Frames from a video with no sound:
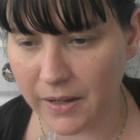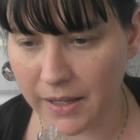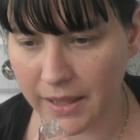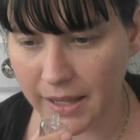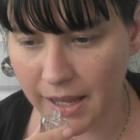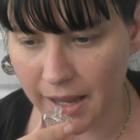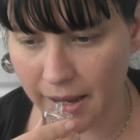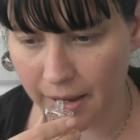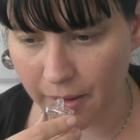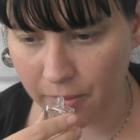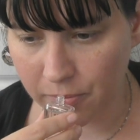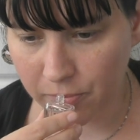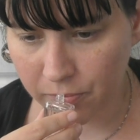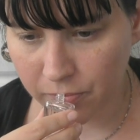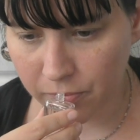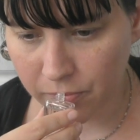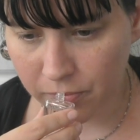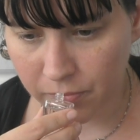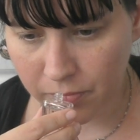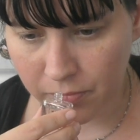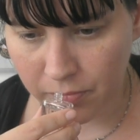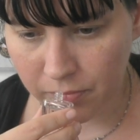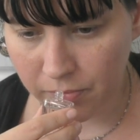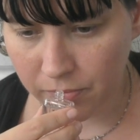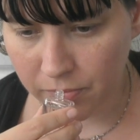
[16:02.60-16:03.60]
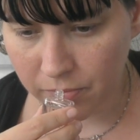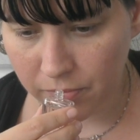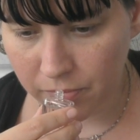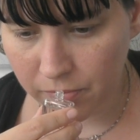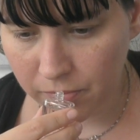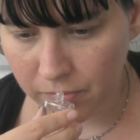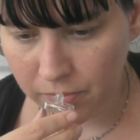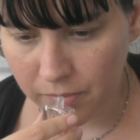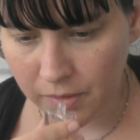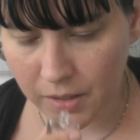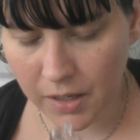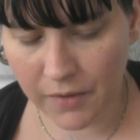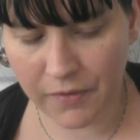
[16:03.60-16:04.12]
like that.
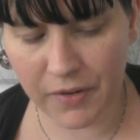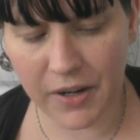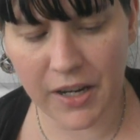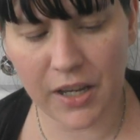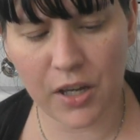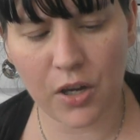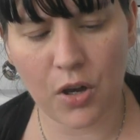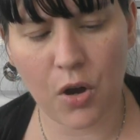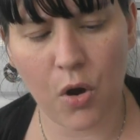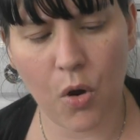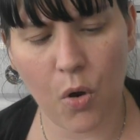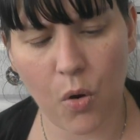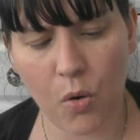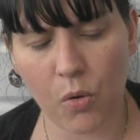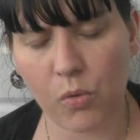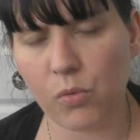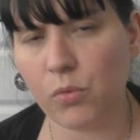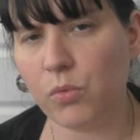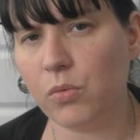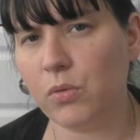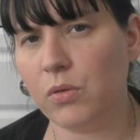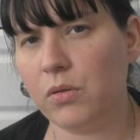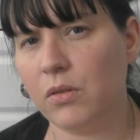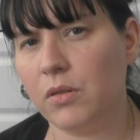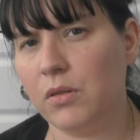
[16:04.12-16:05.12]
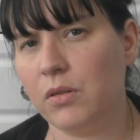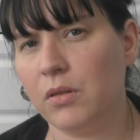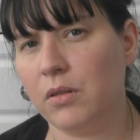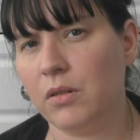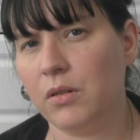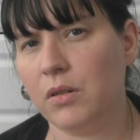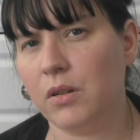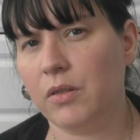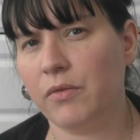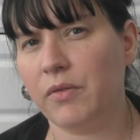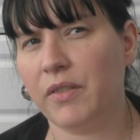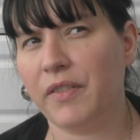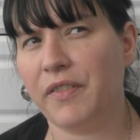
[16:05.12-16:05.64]
A very cool
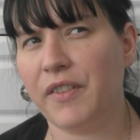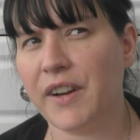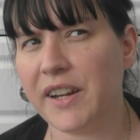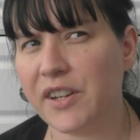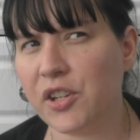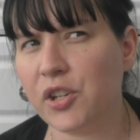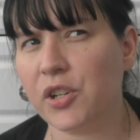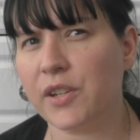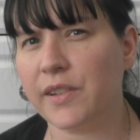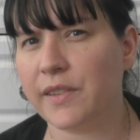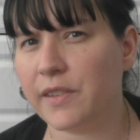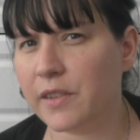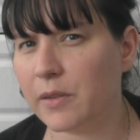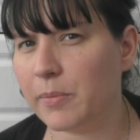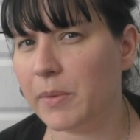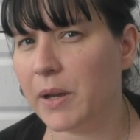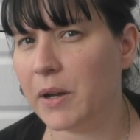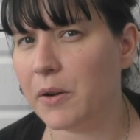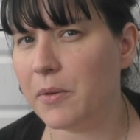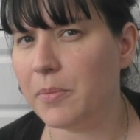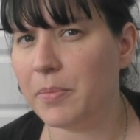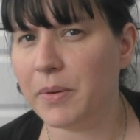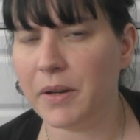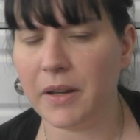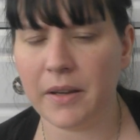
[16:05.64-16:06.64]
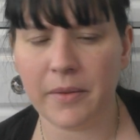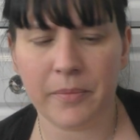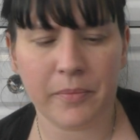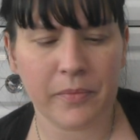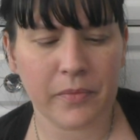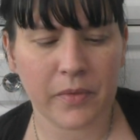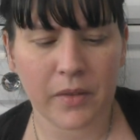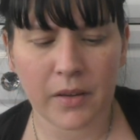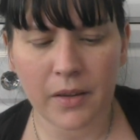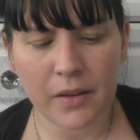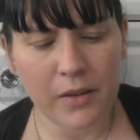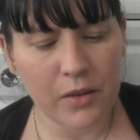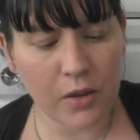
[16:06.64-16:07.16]
and refreshing smell, but
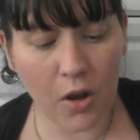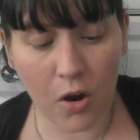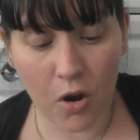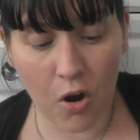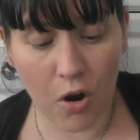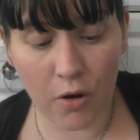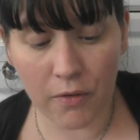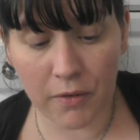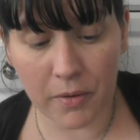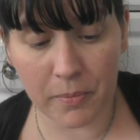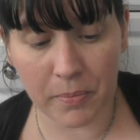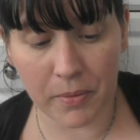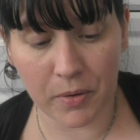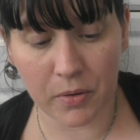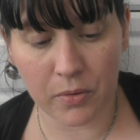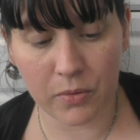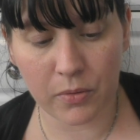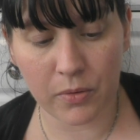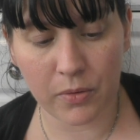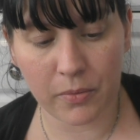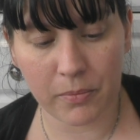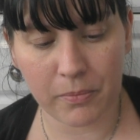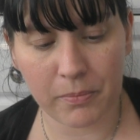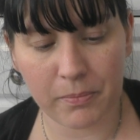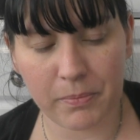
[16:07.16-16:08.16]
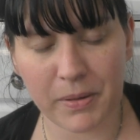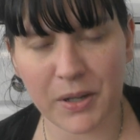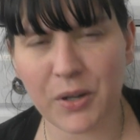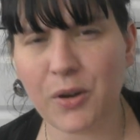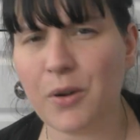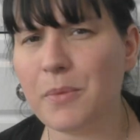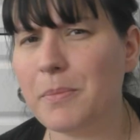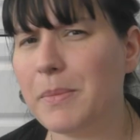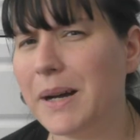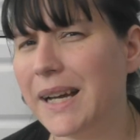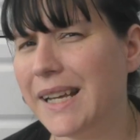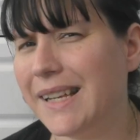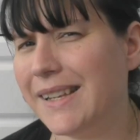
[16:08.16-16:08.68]
not horrible, but not
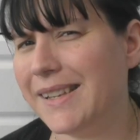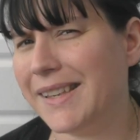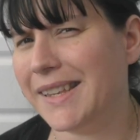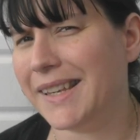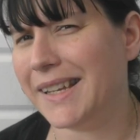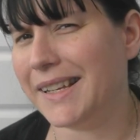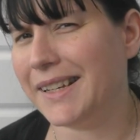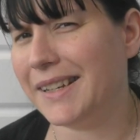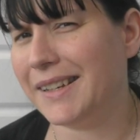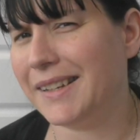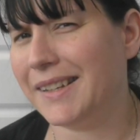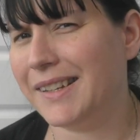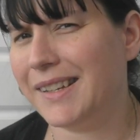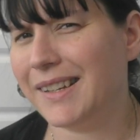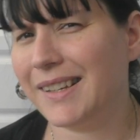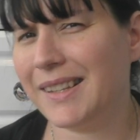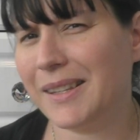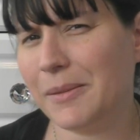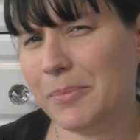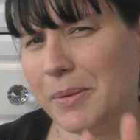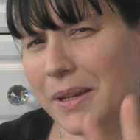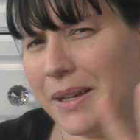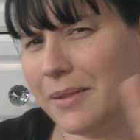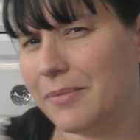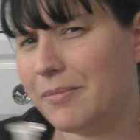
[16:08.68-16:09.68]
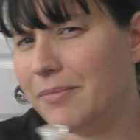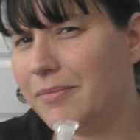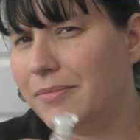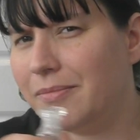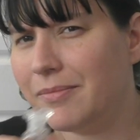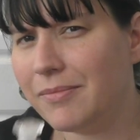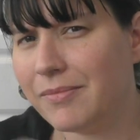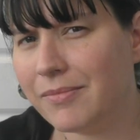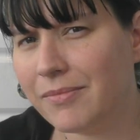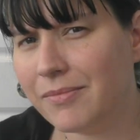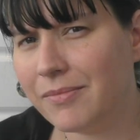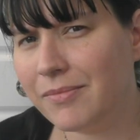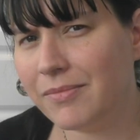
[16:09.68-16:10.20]
amazing. Just a bit,
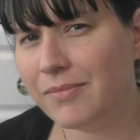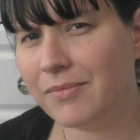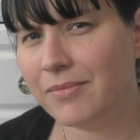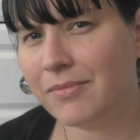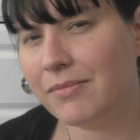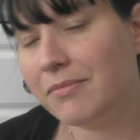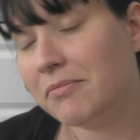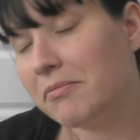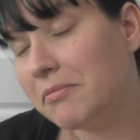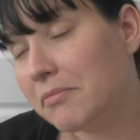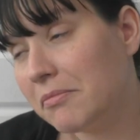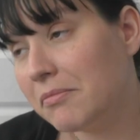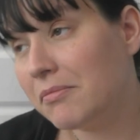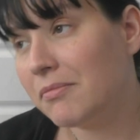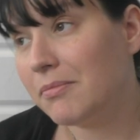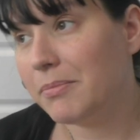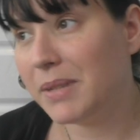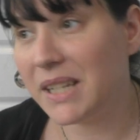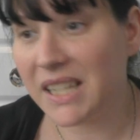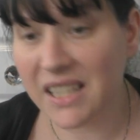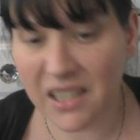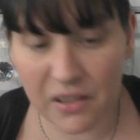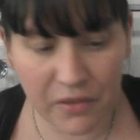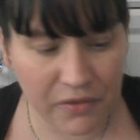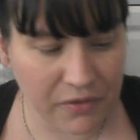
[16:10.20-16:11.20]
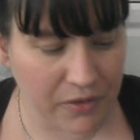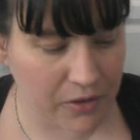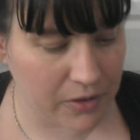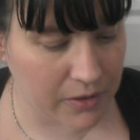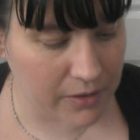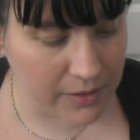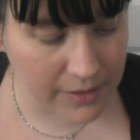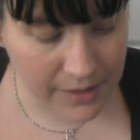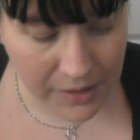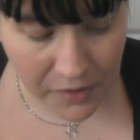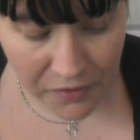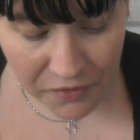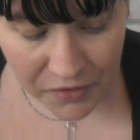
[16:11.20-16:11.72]
bit
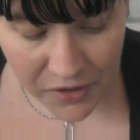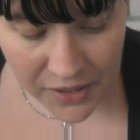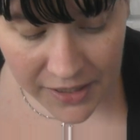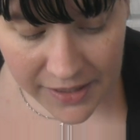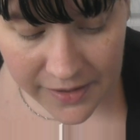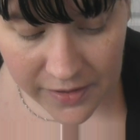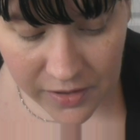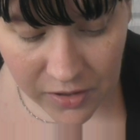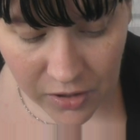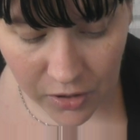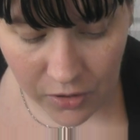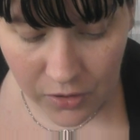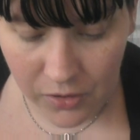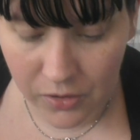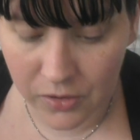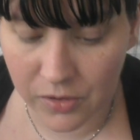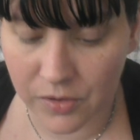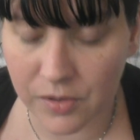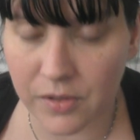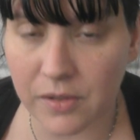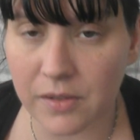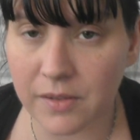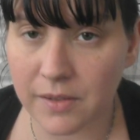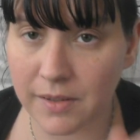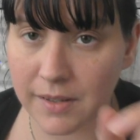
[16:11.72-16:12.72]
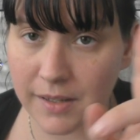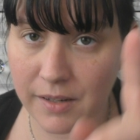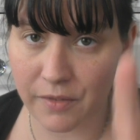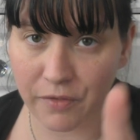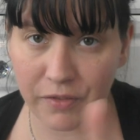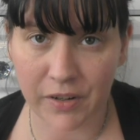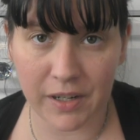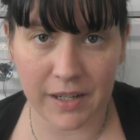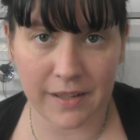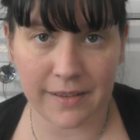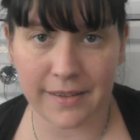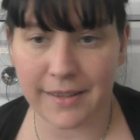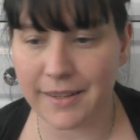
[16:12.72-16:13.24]
different. Different is good.
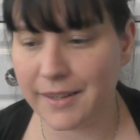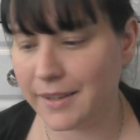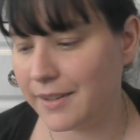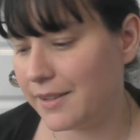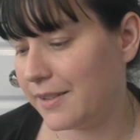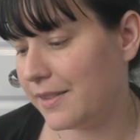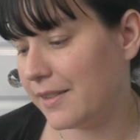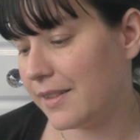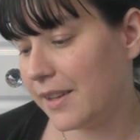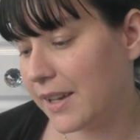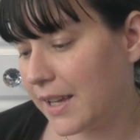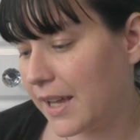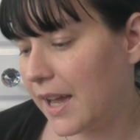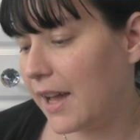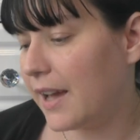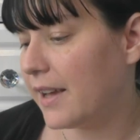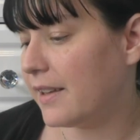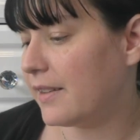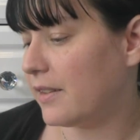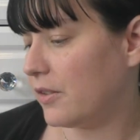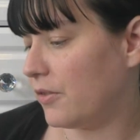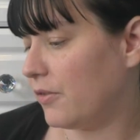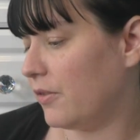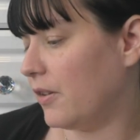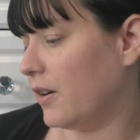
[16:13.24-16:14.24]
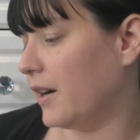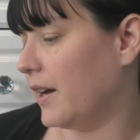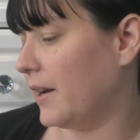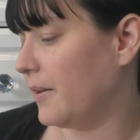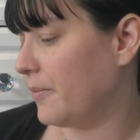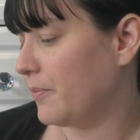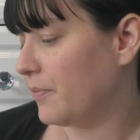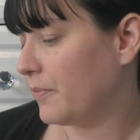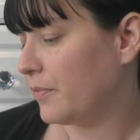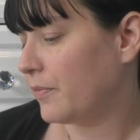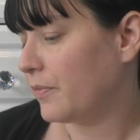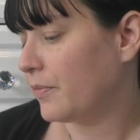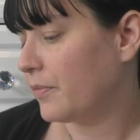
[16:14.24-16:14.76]
Different is good. So yeah, it's all right.
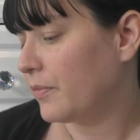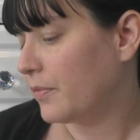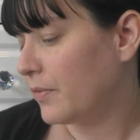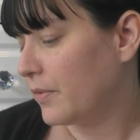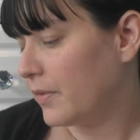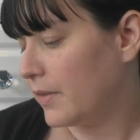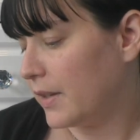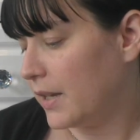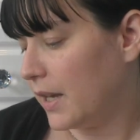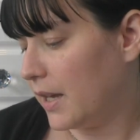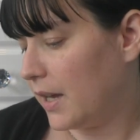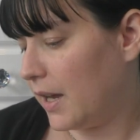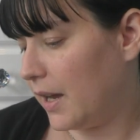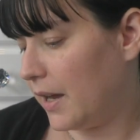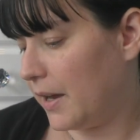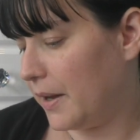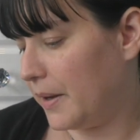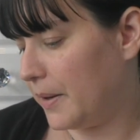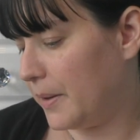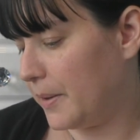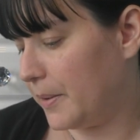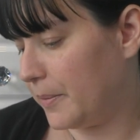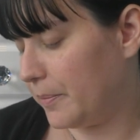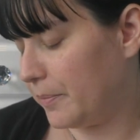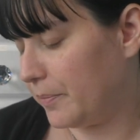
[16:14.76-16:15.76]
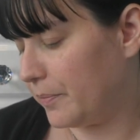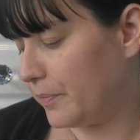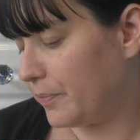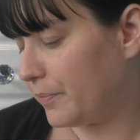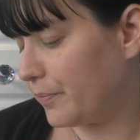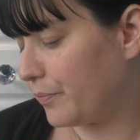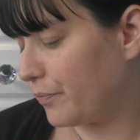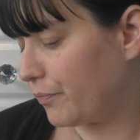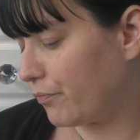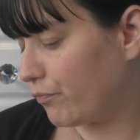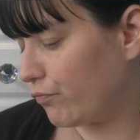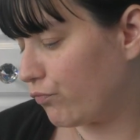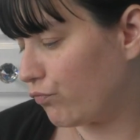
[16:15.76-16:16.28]

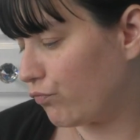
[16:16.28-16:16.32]
Um,